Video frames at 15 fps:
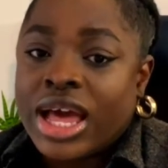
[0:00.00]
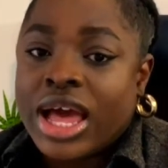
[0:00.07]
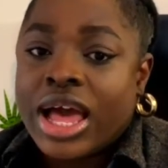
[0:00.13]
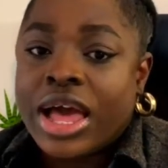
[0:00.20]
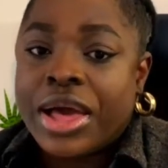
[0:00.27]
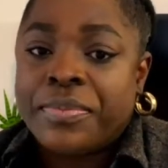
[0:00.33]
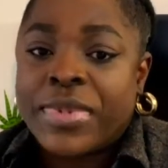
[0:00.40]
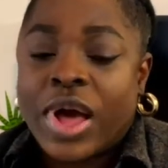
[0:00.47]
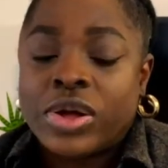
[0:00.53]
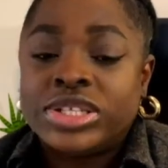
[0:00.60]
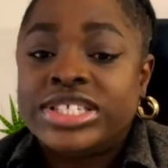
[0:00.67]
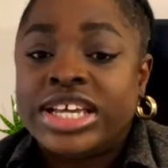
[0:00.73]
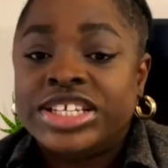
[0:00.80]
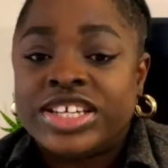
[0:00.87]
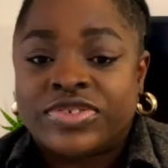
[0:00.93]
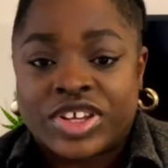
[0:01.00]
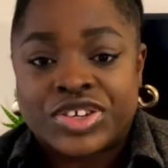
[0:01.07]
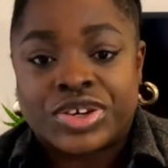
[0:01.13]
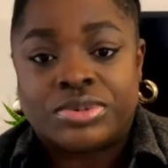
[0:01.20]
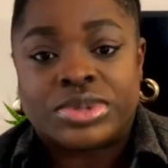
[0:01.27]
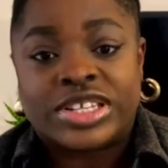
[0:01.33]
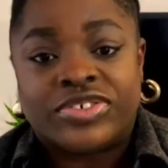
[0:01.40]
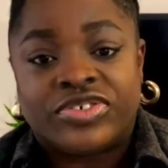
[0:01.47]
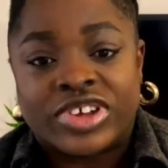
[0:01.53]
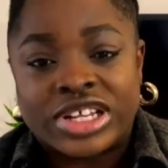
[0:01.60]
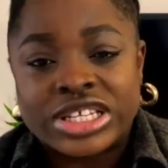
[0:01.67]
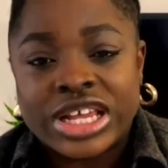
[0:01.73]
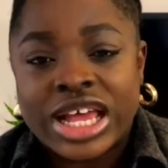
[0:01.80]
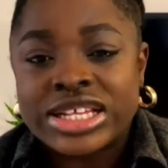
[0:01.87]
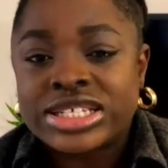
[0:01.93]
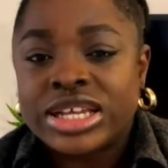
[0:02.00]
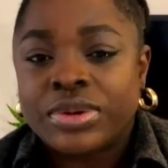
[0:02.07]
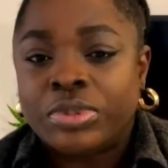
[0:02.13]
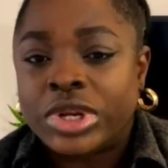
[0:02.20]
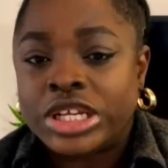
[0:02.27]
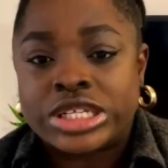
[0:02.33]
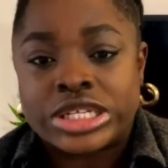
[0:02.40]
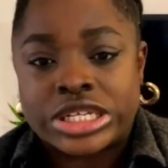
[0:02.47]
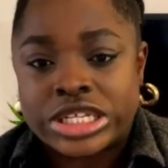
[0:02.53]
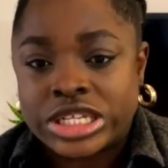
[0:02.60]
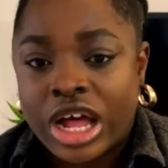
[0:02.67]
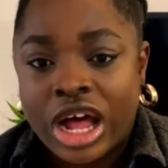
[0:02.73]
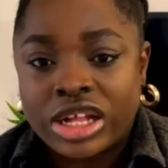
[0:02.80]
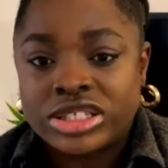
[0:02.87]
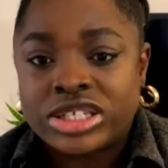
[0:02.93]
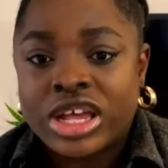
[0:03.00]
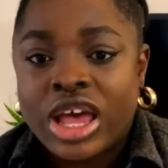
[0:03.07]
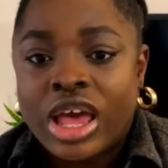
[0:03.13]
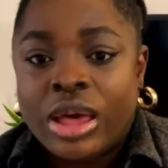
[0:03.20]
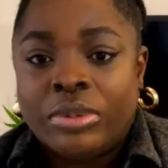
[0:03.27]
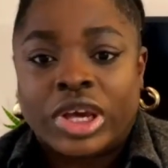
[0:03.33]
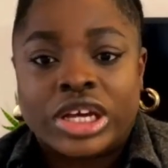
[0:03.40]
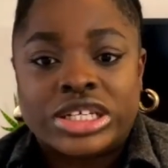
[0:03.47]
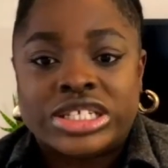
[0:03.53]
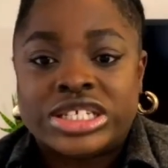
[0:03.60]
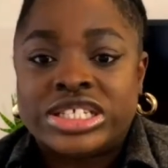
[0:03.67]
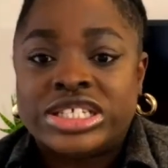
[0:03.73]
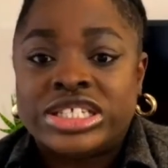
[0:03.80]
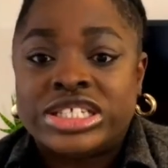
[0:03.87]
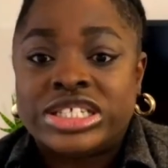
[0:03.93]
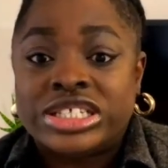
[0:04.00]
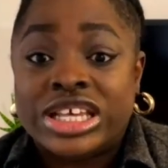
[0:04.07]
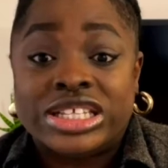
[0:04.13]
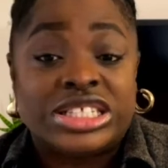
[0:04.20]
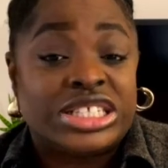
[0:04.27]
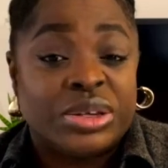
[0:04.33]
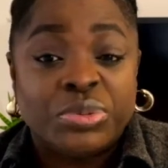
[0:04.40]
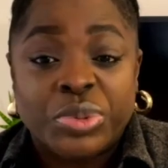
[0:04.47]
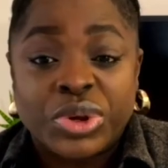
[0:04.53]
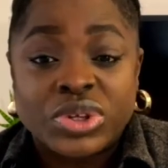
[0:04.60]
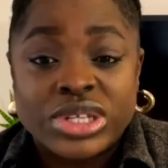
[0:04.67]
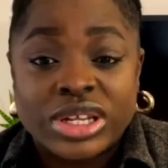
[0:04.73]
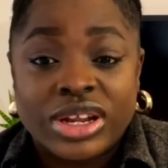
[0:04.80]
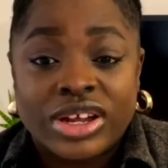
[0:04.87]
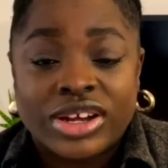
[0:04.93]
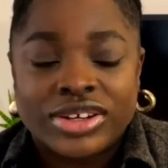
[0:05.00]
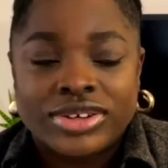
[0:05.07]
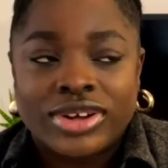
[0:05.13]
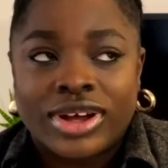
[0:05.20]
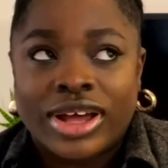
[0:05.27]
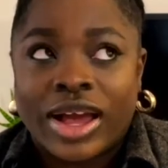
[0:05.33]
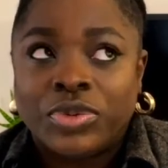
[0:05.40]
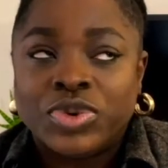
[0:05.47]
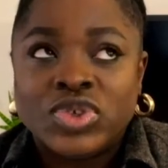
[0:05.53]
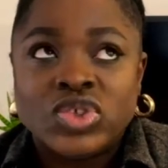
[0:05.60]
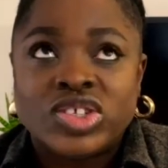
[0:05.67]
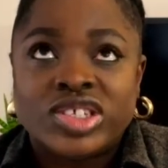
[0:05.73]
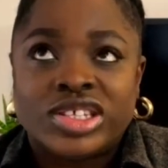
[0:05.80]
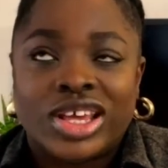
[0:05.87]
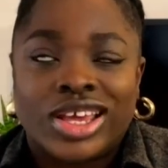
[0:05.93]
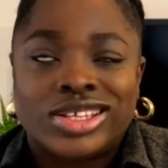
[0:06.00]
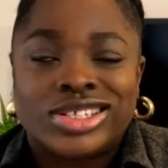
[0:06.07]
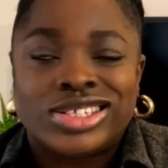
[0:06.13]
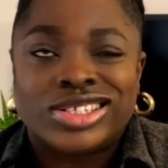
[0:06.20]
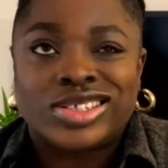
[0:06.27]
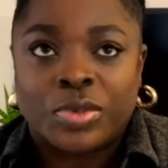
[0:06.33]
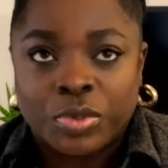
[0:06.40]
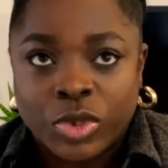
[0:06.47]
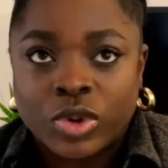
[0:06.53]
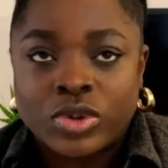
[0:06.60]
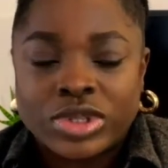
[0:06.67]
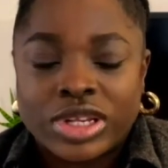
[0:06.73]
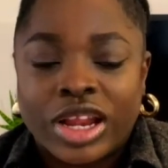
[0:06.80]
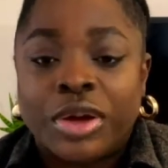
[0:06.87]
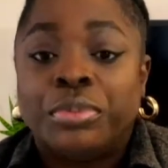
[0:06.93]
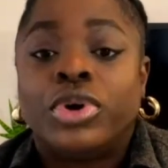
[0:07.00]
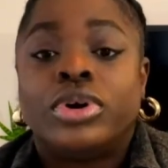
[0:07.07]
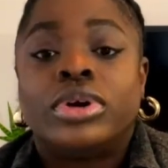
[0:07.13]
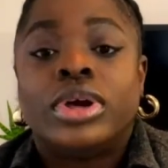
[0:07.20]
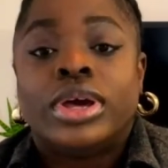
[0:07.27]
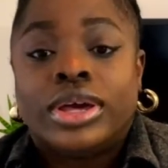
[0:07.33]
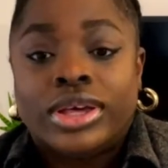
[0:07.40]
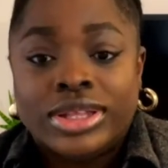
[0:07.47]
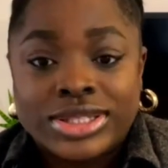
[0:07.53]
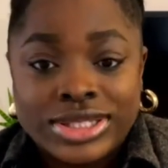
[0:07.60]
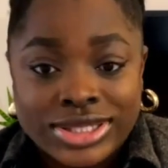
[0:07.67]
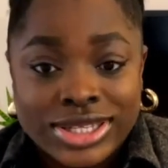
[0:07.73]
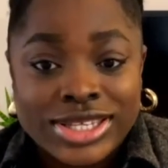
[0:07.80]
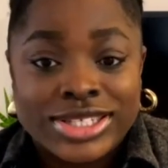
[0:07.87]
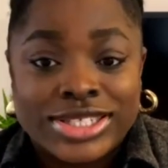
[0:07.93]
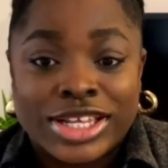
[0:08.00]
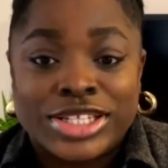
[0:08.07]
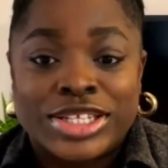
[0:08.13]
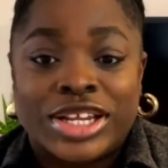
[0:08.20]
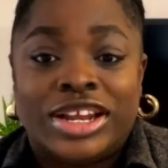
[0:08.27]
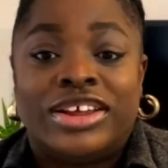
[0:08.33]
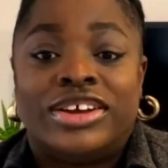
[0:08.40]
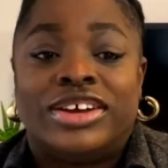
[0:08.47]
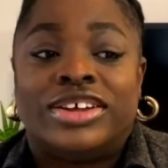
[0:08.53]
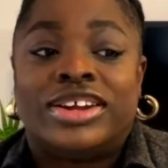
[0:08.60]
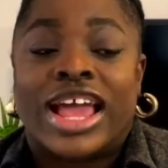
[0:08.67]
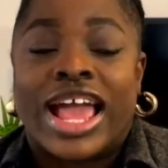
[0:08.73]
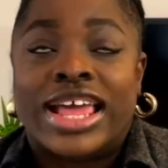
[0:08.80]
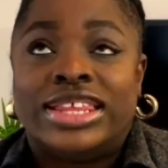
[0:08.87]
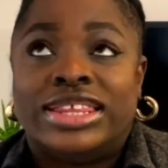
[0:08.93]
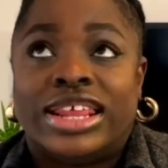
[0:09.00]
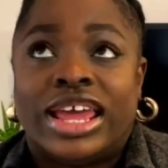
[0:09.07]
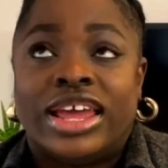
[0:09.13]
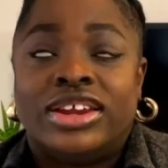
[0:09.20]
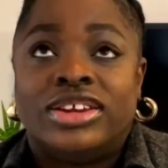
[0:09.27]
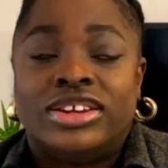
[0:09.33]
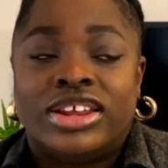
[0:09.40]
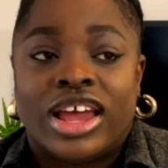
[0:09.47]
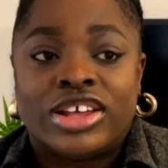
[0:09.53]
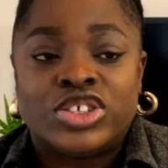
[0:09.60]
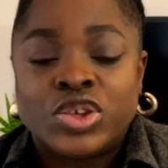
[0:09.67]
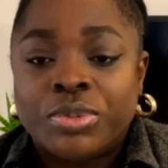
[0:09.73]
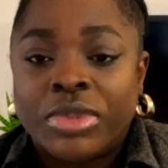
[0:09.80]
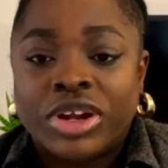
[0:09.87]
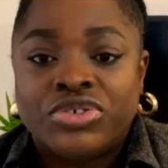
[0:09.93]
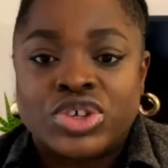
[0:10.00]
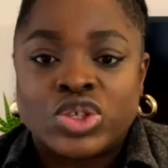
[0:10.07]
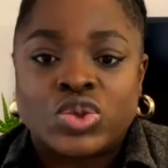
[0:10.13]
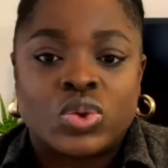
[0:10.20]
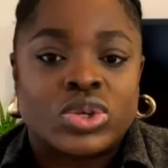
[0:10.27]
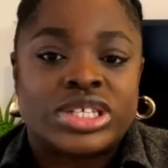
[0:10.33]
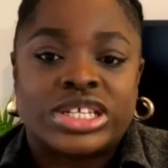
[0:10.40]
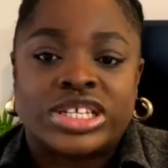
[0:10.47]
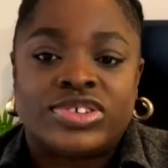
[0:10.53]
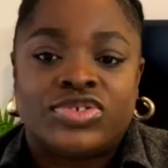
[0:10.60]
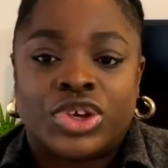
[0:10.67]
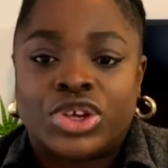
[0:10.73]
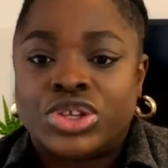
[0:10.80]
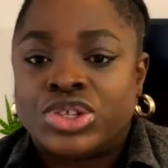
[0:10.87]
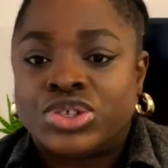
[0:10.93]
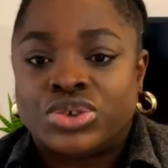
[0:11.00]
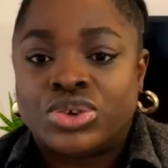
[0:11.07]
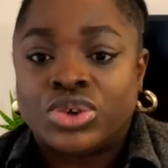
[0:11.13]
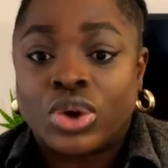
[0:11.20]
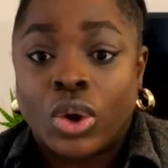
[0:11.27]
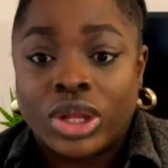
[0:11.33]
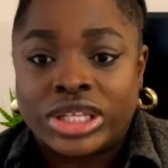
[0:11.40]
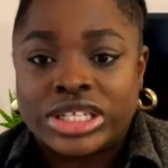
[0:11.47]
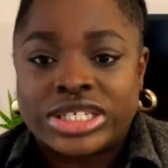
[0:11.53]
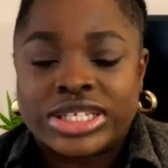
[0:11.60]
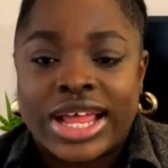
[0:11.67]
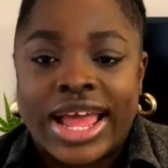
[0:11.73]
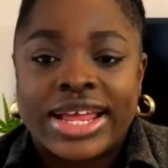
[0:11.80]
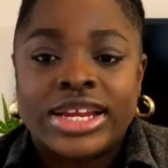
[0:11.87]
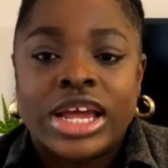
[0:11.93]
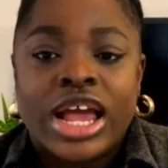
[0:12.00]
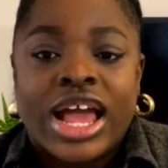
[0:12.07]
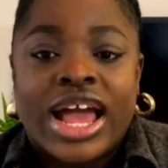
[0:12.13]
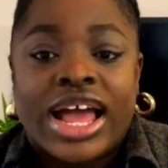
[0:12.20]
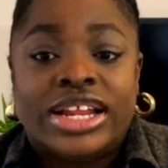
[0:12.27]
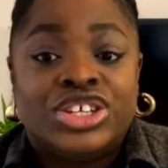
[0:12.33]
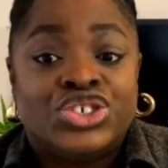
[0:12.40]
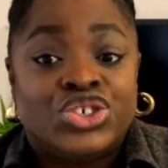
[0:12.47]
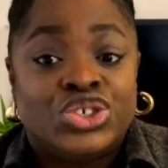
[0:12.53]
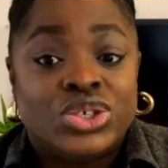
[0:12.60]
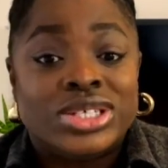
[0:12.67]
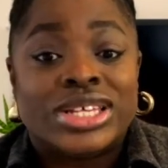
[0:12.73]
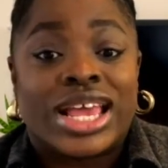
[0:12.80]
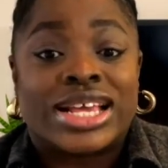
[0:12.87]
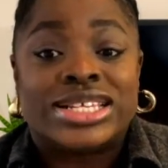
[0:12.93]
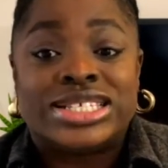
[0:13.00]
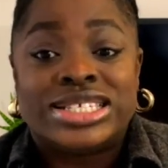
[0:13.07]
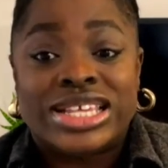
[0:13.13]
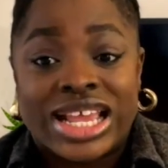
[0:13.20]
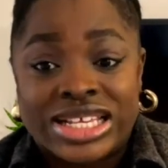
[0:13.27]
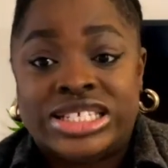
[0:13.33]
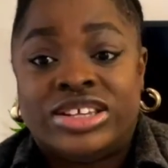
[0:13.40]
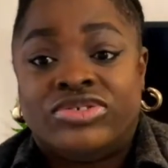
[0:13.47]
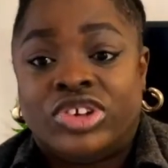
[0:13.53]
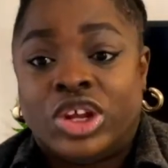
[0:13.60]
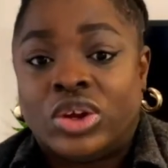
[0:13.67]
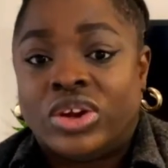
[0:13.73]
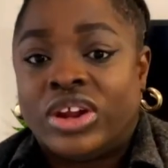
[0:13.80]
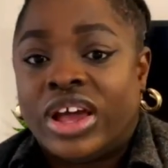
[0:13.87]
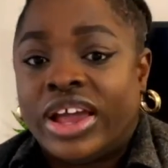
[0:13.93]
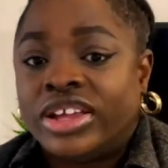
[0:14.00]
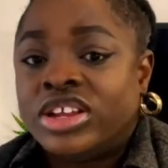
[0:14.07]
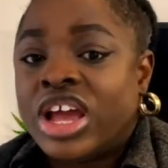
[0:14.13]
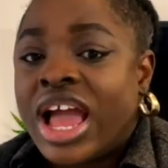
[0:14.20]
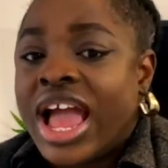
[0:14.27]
I'll say JavaScript is a fantastic place to start because it's simple to learn. I wouldn't say it's simple to learn, but it's easier to learn, and then there are so many resources for you to understand, and it's used extensively online.